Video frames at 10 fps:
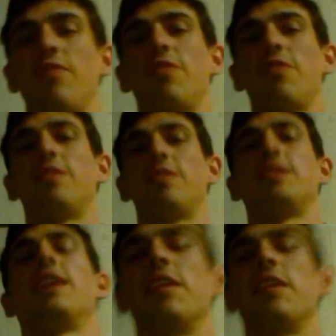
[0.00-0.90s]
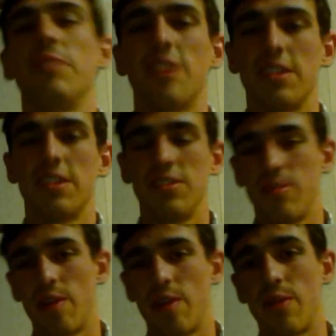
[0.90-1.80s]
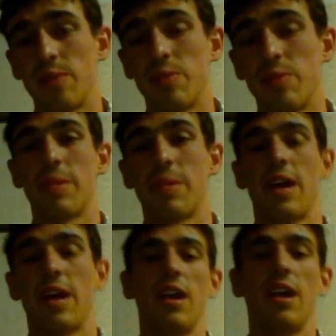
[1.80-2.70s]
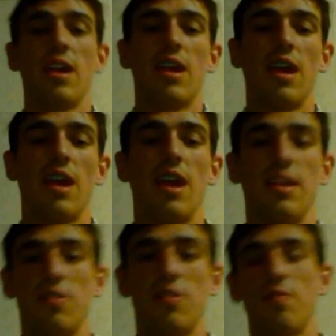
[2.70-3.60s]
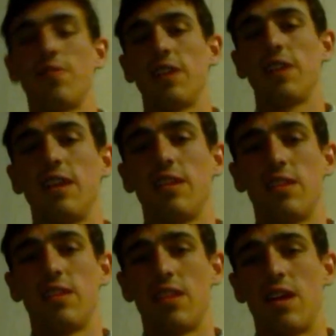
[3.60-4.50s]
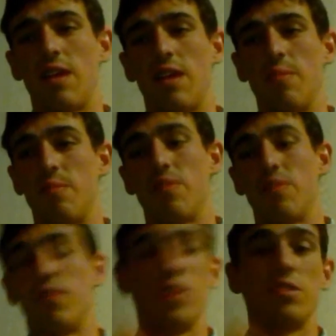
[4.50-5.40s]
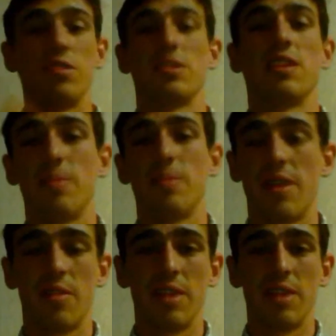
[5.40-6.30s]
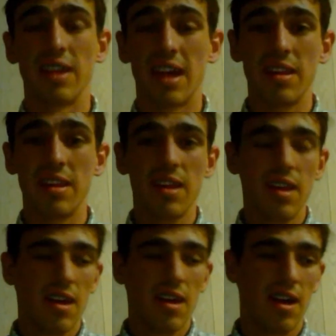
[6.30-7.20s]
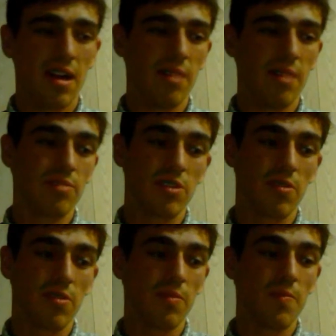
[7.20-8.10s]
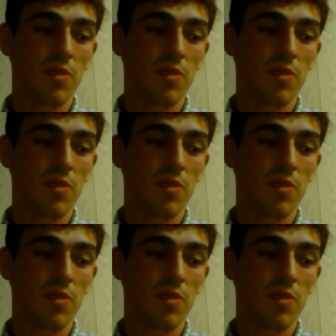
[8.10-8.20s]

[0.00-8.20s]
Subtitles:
Renfro, and today I'm going to be talking to you about Raspberry Pi, and hopefully the video doesn't clip out on me again. So